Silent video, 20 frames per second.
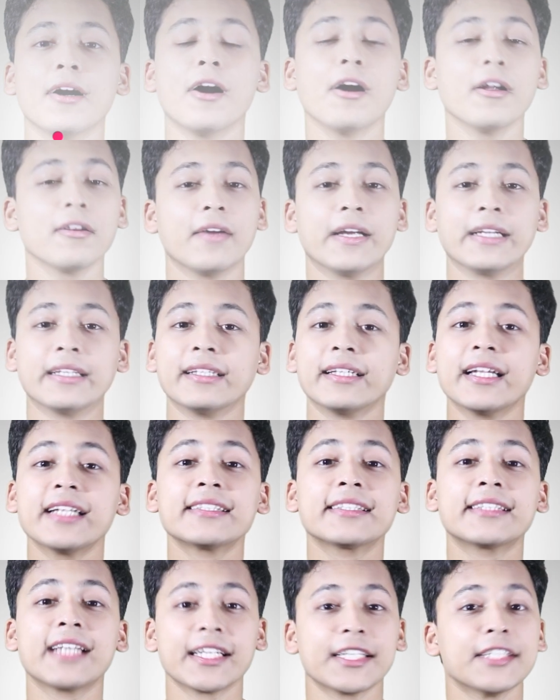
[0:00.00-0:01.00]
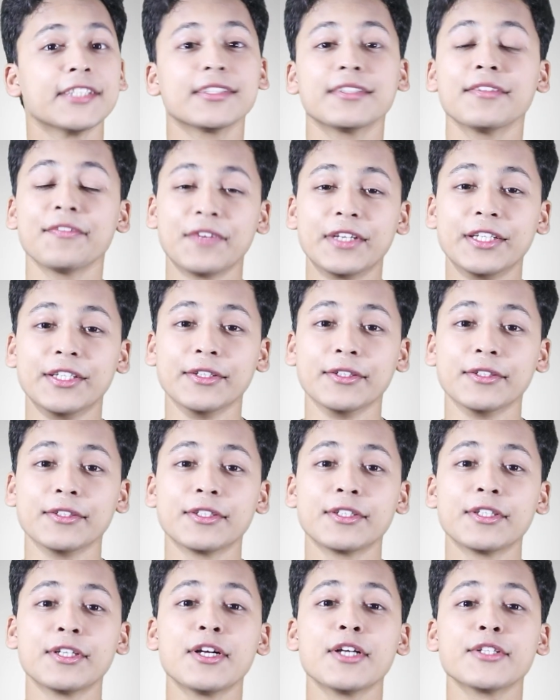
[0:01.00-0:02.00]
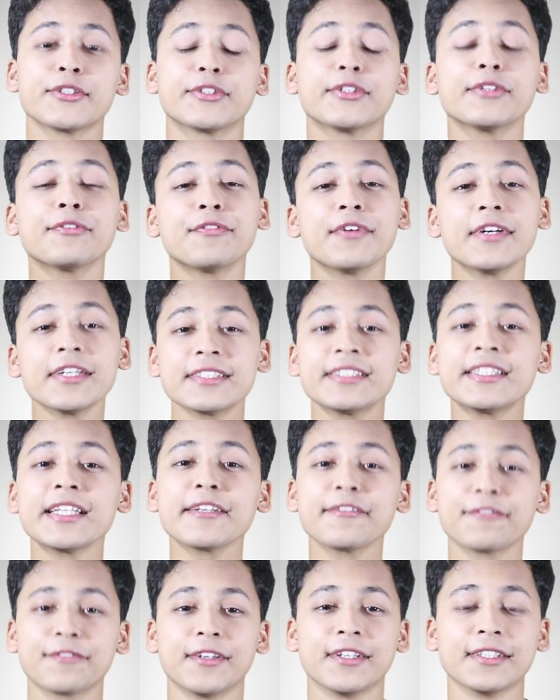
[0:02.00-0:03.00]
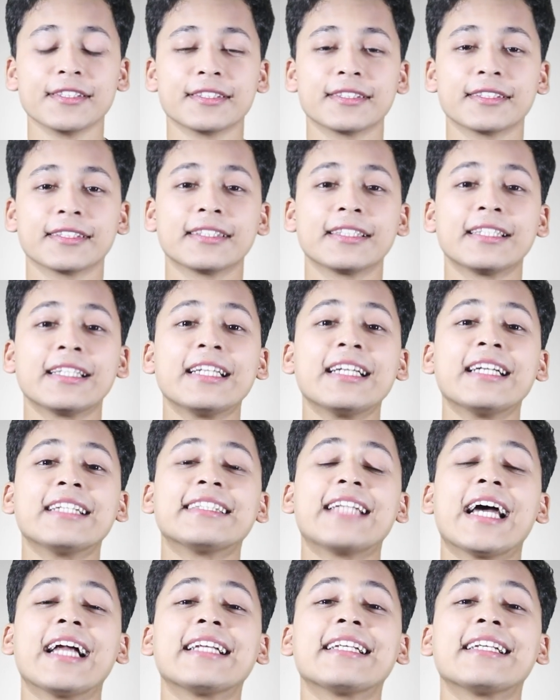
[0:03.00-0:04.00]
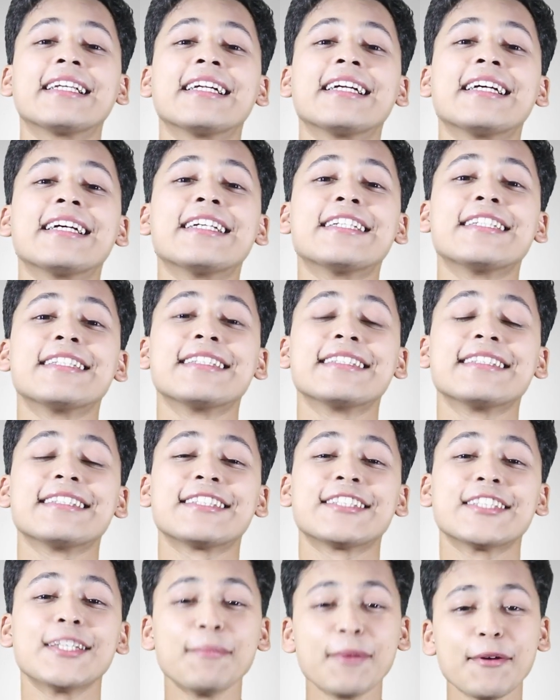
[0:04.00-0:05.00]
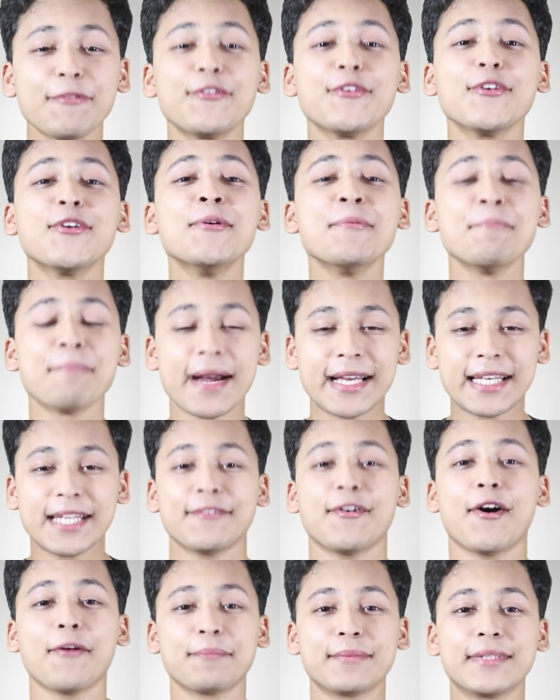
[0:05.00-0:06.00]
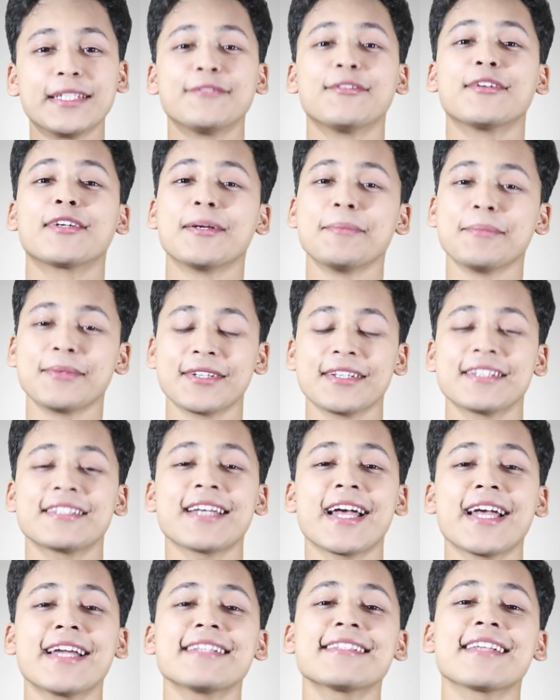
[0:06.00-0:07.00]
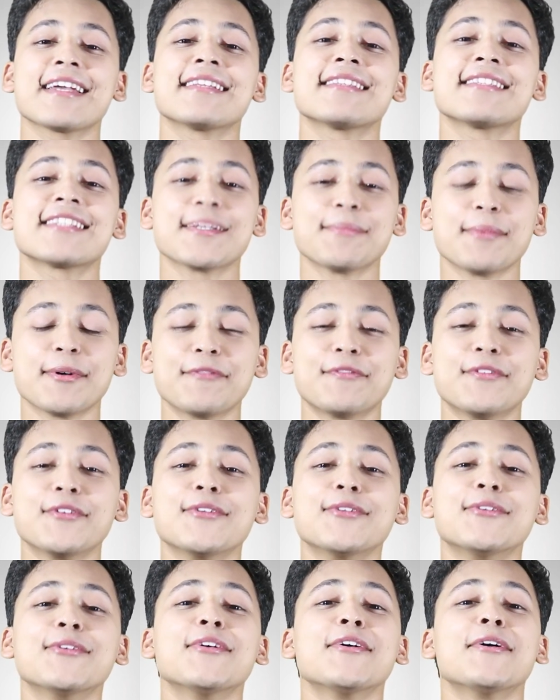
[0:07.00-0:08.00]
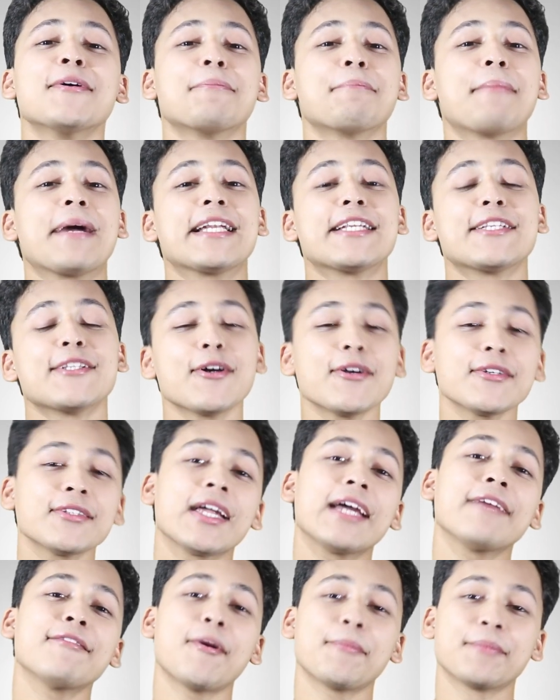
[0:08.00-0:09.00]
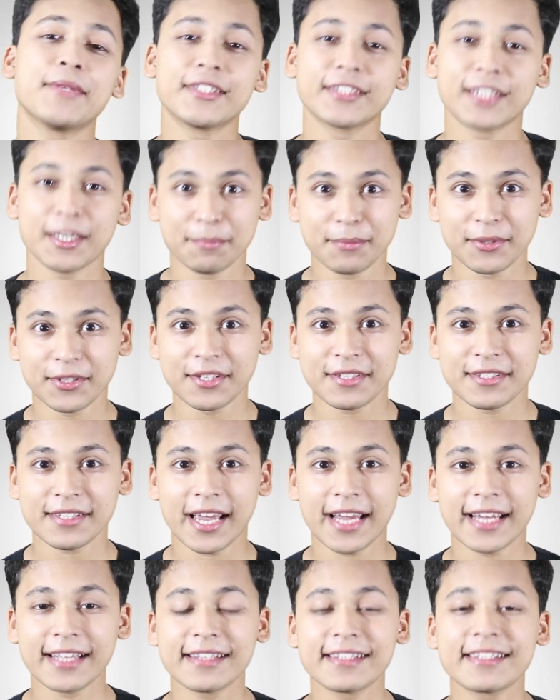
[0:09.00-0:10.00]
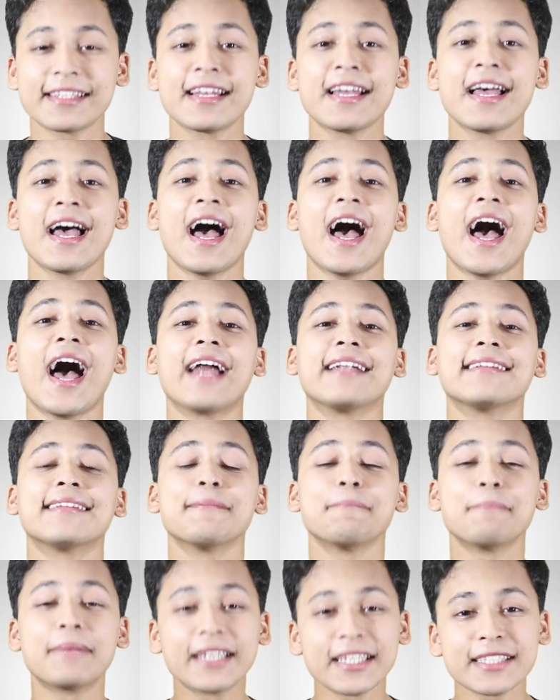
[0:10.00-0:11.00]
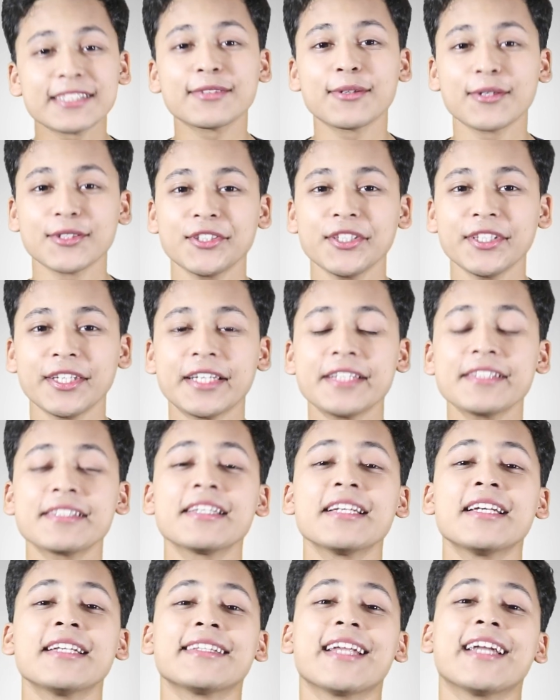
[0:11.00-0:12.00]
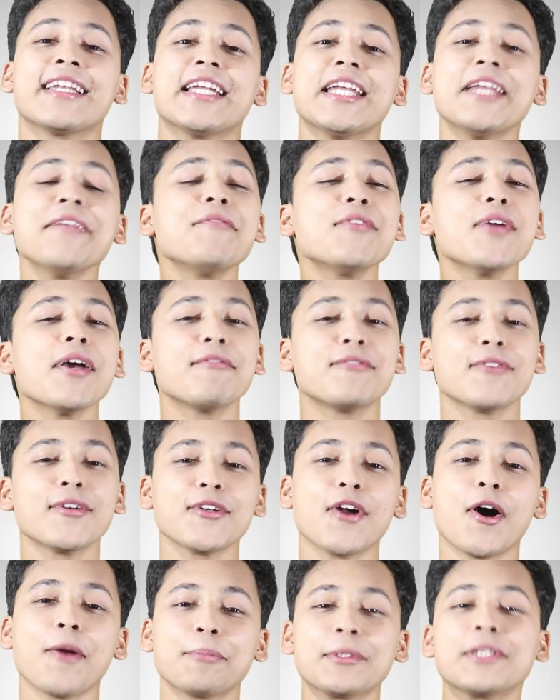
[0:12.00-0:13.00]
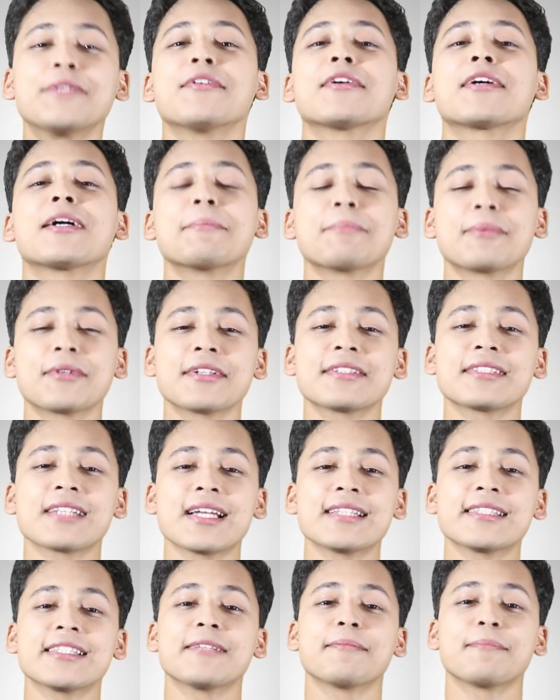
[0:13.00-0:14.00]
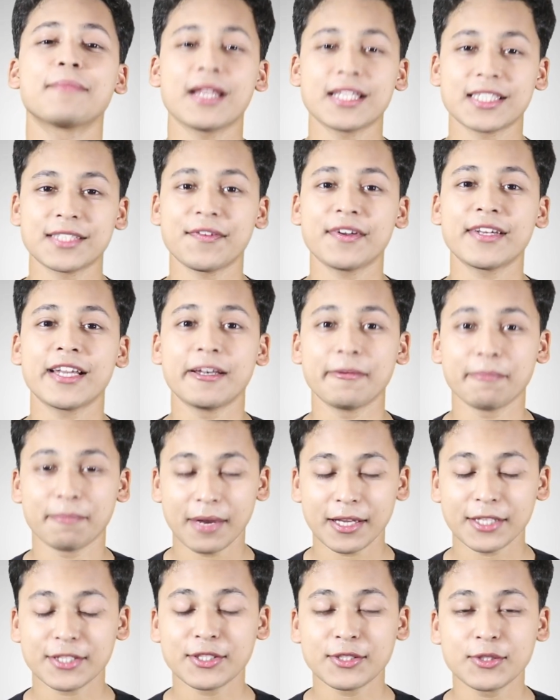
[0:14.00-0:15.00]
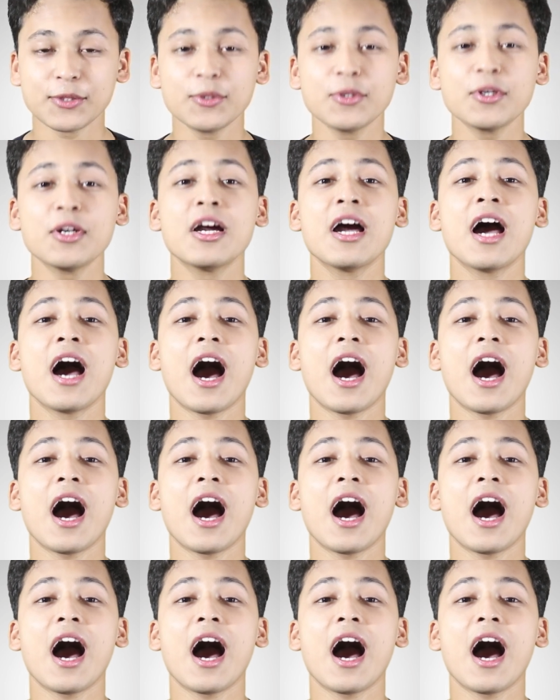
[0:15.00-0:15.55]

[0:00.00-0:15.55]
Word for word: Alright, let's get into the video. So the first thing first, that some of you might have opted for computer science and some of you might not have opted computer science. And the biggest question is that if you have not opted for computer science in plus 1 and plus 2,